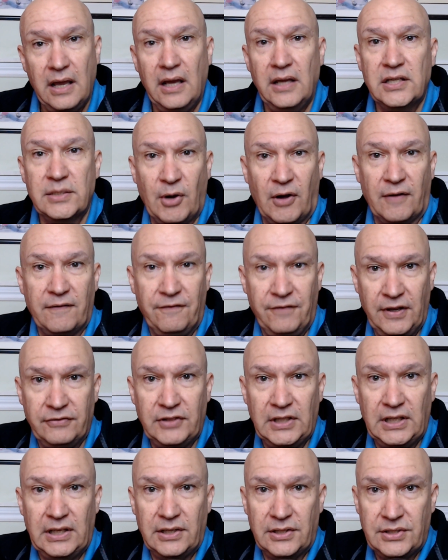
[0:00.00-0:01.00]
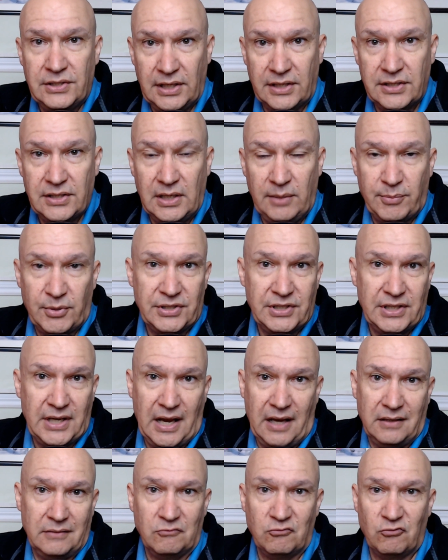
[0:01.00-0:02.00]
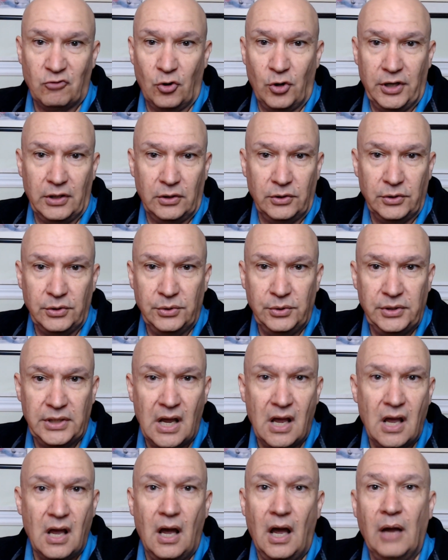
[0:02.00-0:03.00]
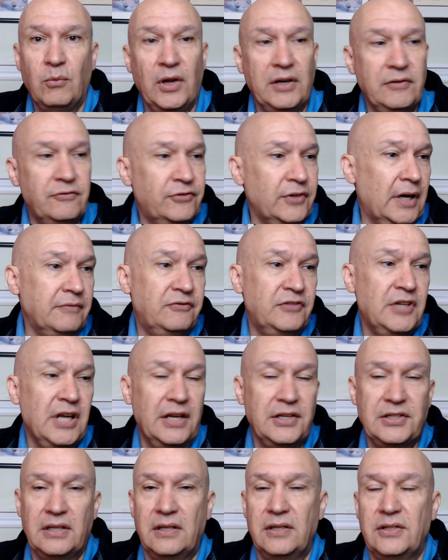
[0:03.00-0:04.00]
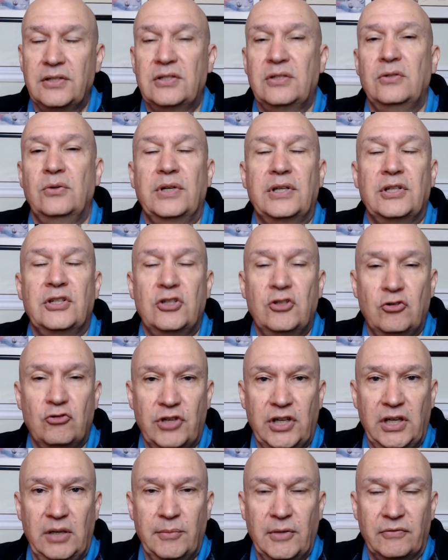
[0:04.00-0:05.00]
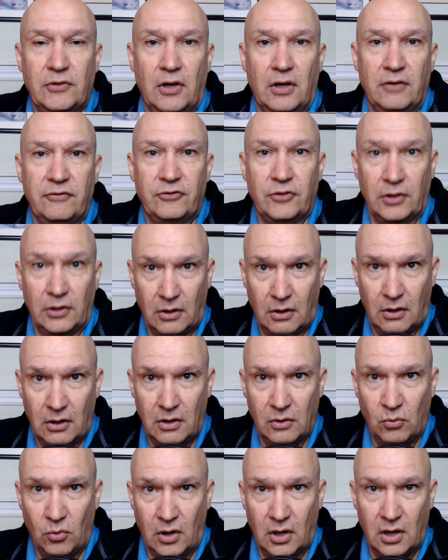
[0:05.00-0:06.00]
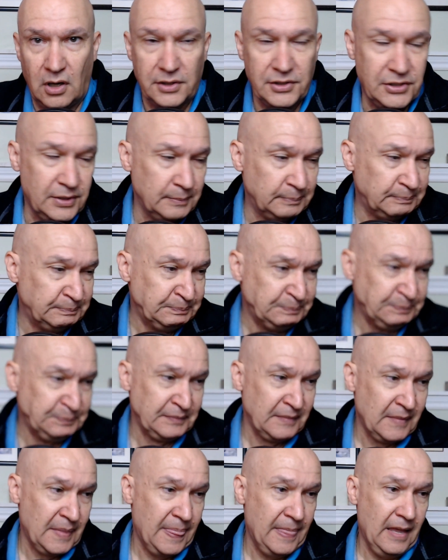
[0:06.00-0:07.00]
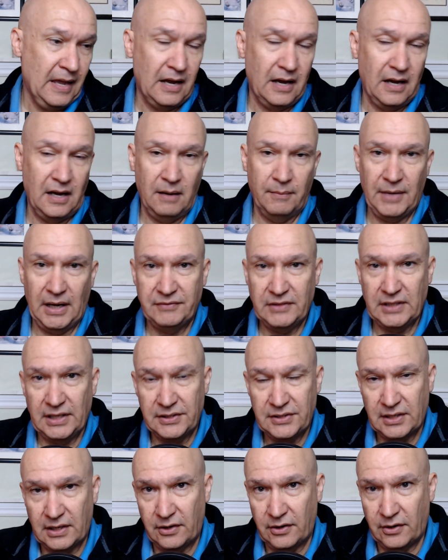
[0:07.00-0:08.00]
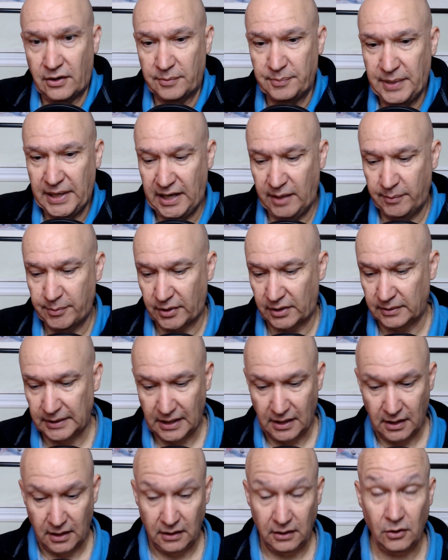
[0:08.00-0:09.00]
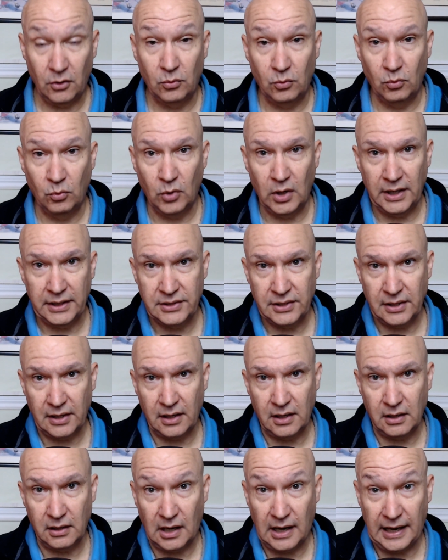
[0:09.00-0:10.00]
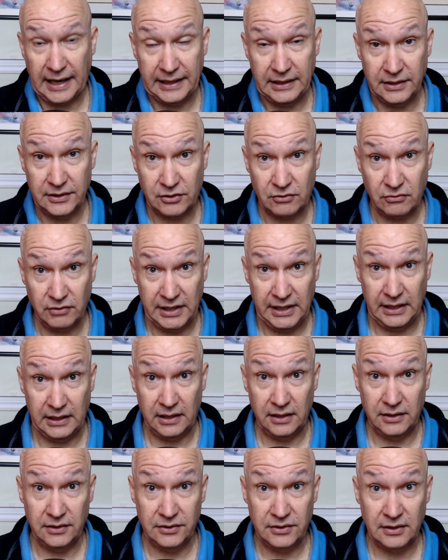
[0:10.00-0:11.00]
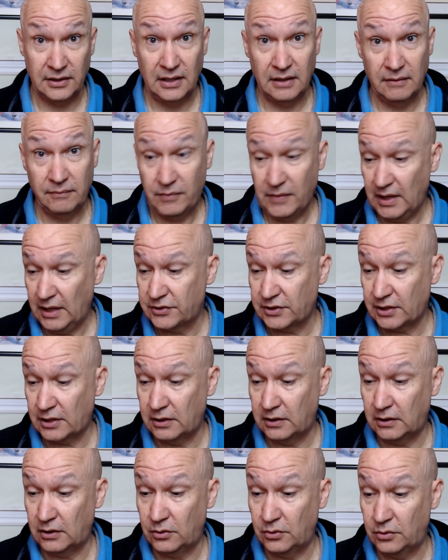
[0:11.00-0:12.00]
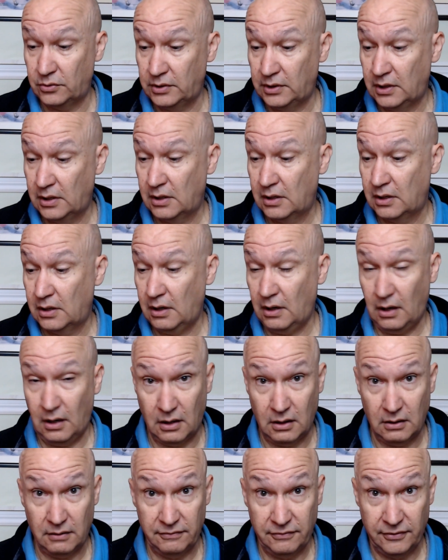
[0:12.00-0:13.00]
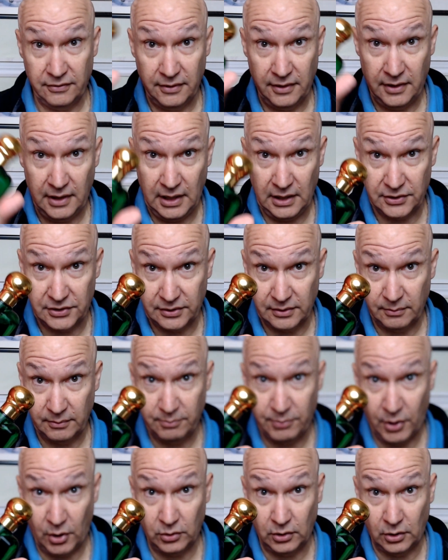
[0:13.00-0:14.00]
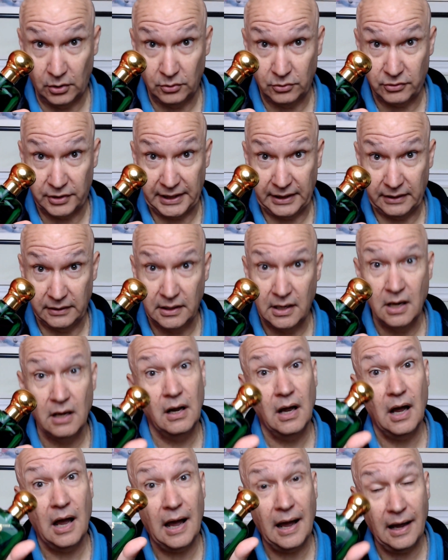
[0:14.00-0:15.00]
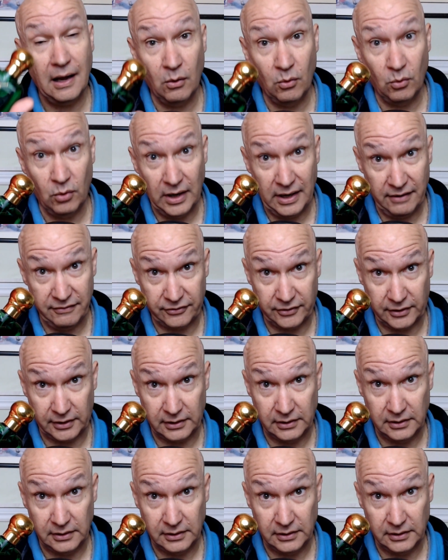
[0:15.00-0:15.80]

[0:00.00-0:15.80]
about 50 to 60% Royal Oud. I've tested this to extreme. I've gone for long walks. I've tested it on paper. No, what Highness Green is a clone of this, Polo Green. However,